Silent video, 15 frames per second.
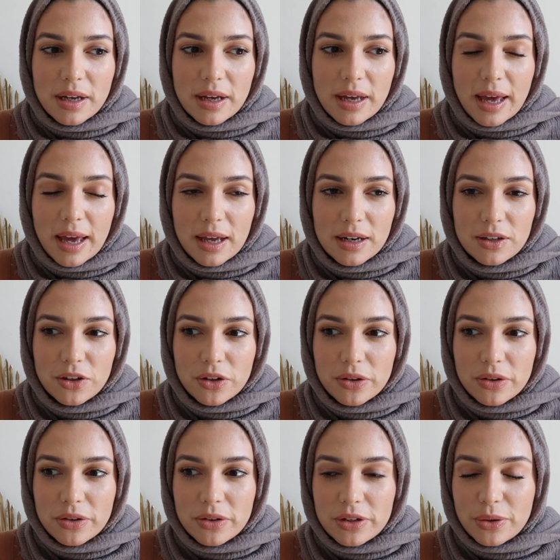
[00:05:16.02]
and
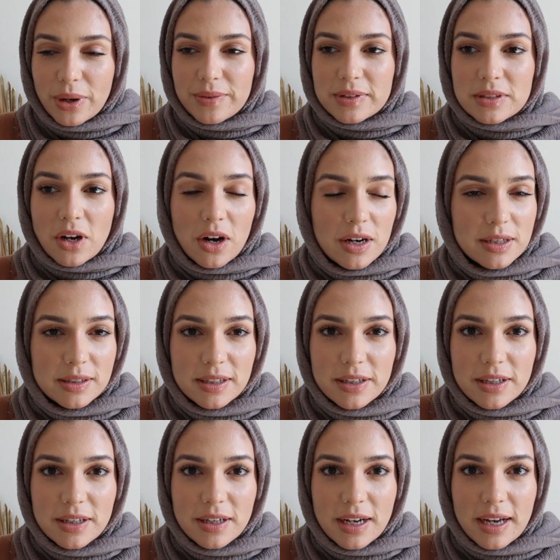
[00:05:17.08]
you have a
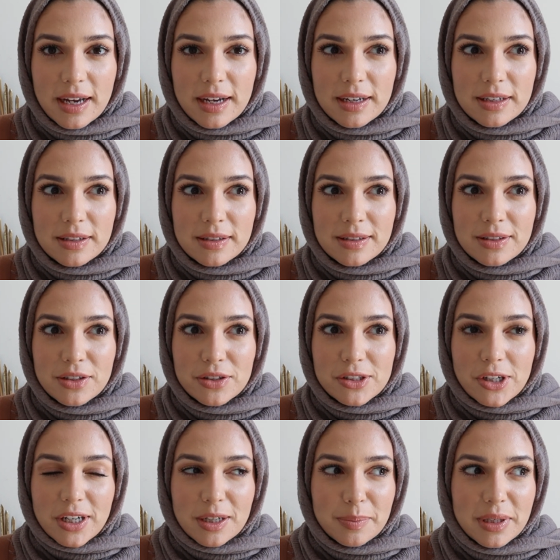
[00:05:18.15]
toddler, and you're
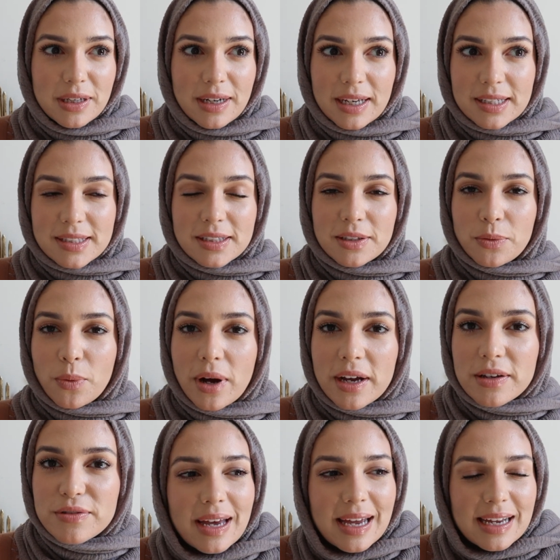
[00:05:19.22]
trying to be an excellent
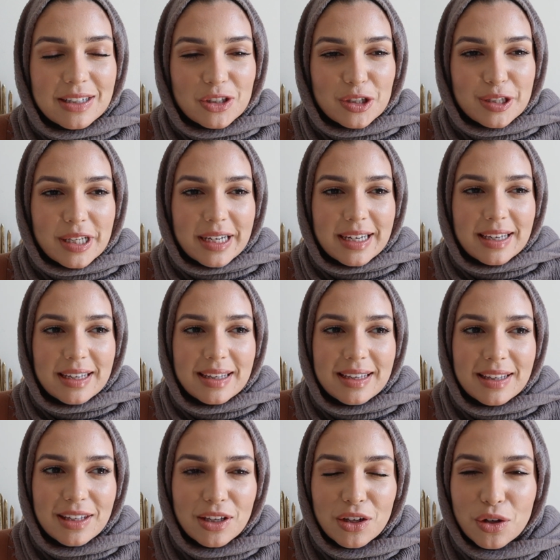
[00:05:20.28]
wife, and just like,
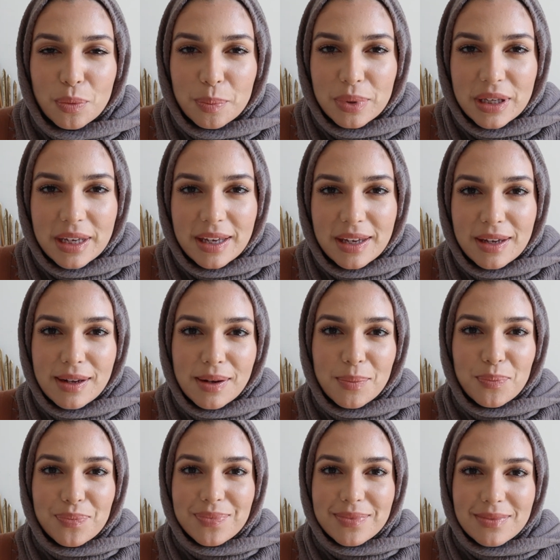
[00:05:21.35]
you know, be
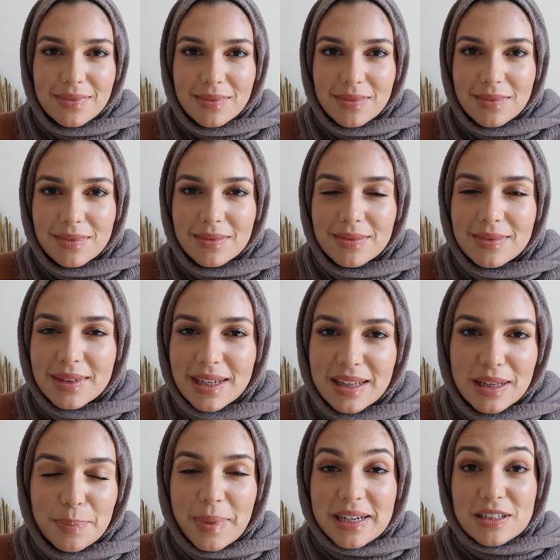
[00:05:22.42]

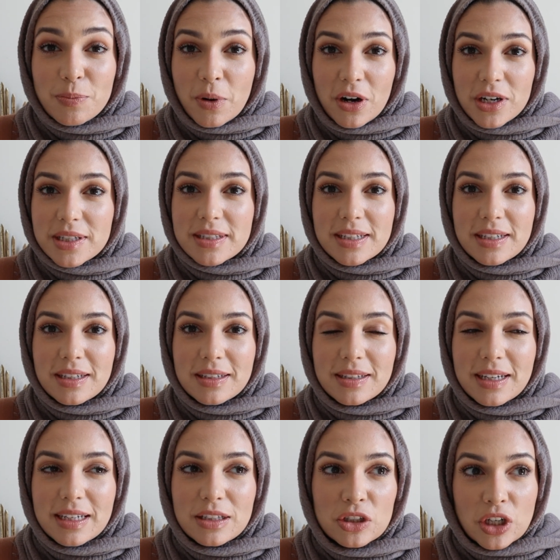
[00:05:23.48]
the best person
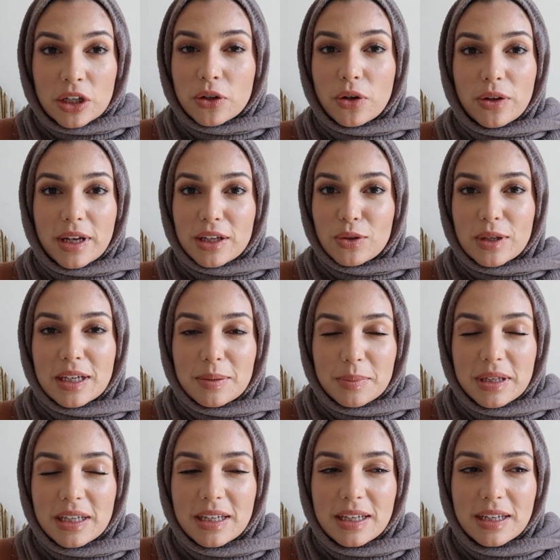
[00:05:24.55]
in general that you can
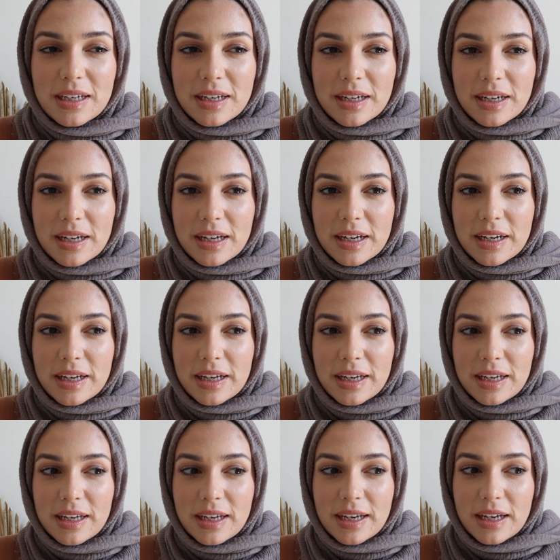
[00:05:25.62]
be,
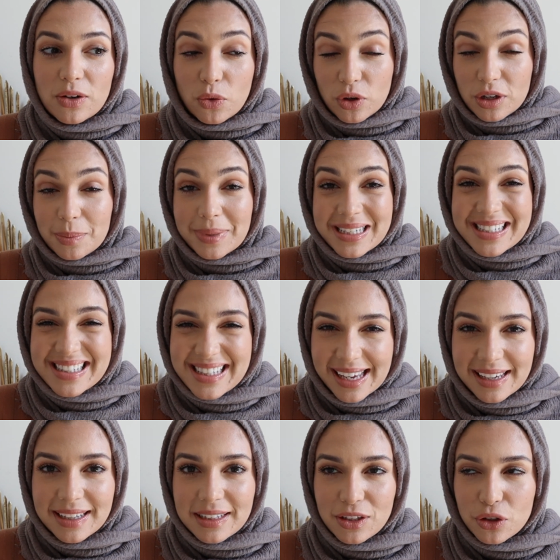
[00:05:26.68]
in order to be
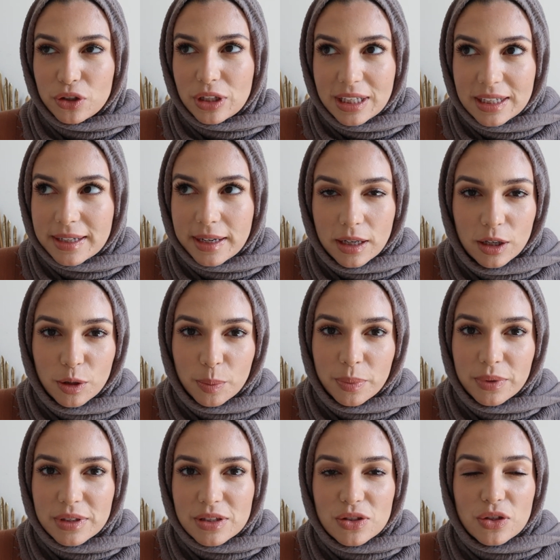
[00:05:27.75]
sane, you need help.
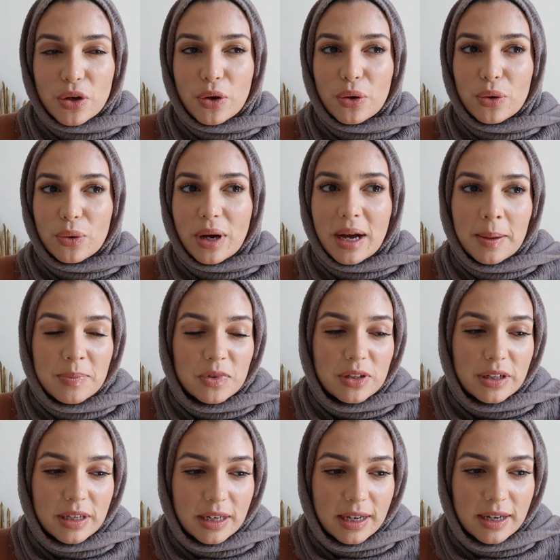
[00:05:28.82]
And so,
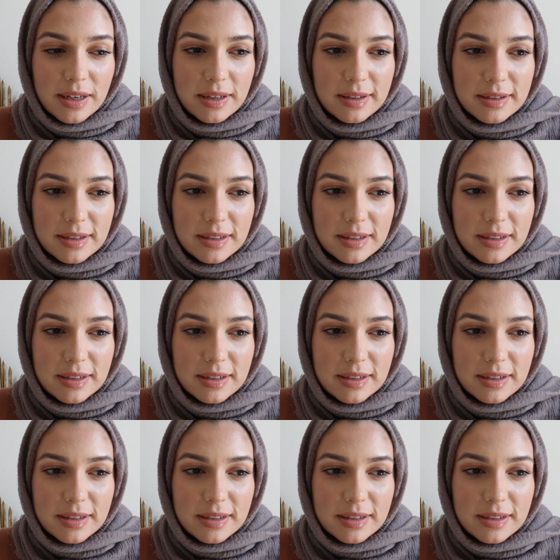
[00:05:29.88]
alhamdulillah,